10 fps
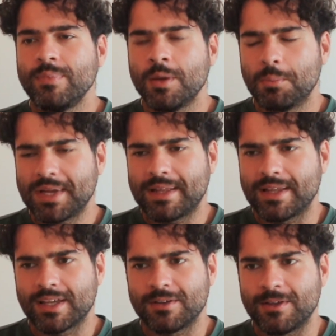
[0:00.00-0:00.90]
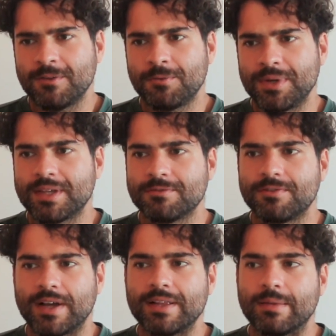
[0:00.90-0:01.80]
But yeah, like if we can
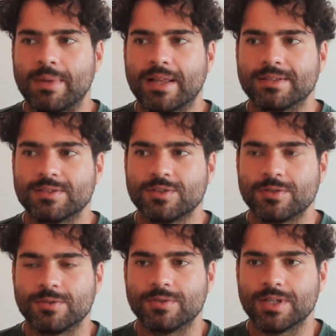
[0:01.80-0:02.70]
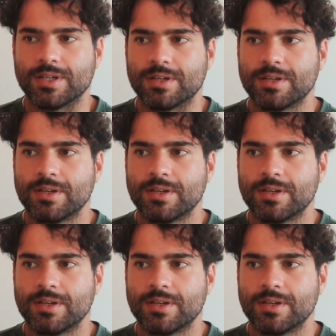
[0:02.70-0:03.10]
find that balance, like